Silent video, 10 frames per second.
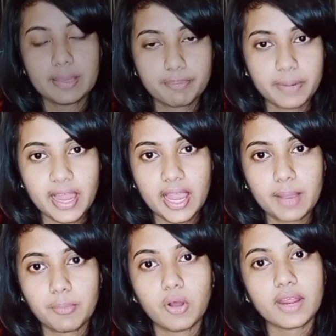PLAB
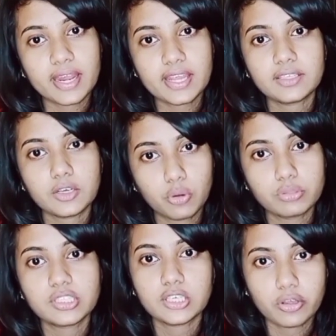or any other course in
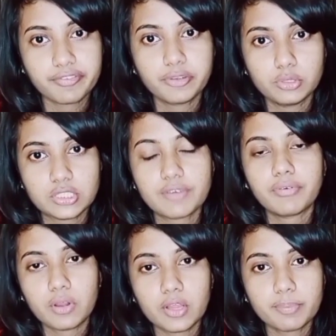your future for
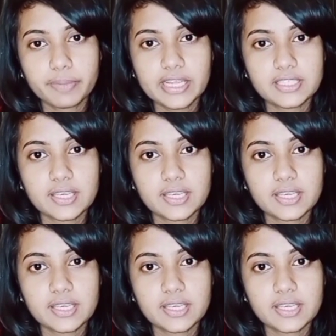your PG,